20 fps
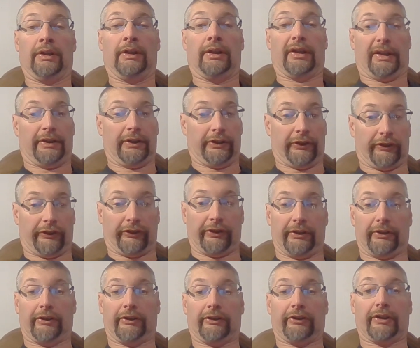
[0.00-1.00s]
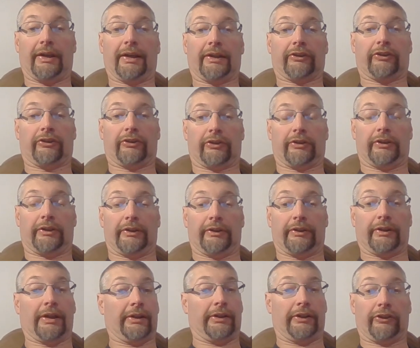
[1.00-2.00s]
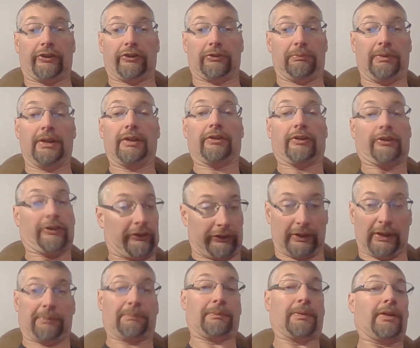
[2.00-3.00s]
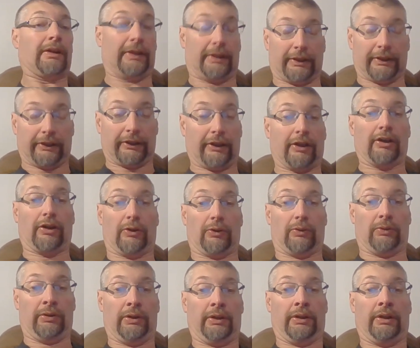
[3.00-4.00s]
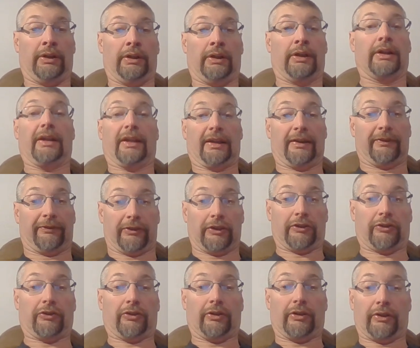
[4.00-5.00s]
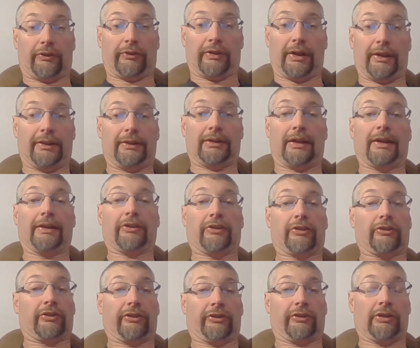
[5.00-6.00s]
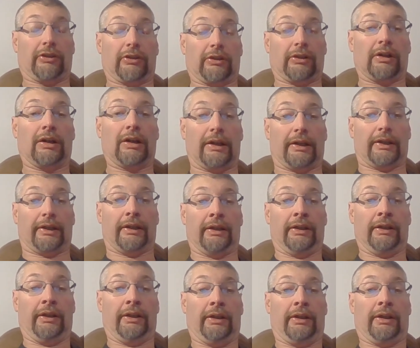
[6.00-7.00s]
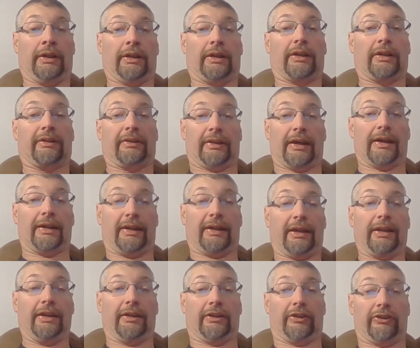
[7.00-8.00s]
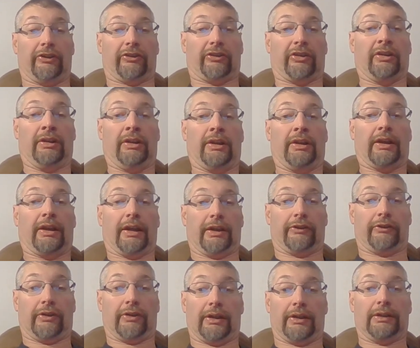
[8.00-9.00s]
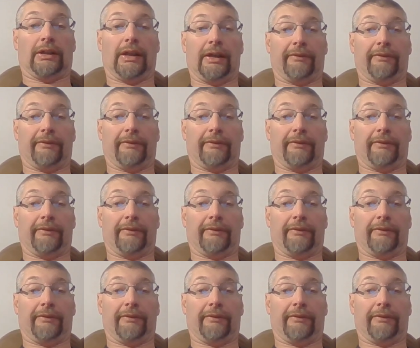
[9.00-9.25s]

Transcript: You can see the tracks are clear. That doesn't mean just step on it and go. If those red lights are still on, that is a red light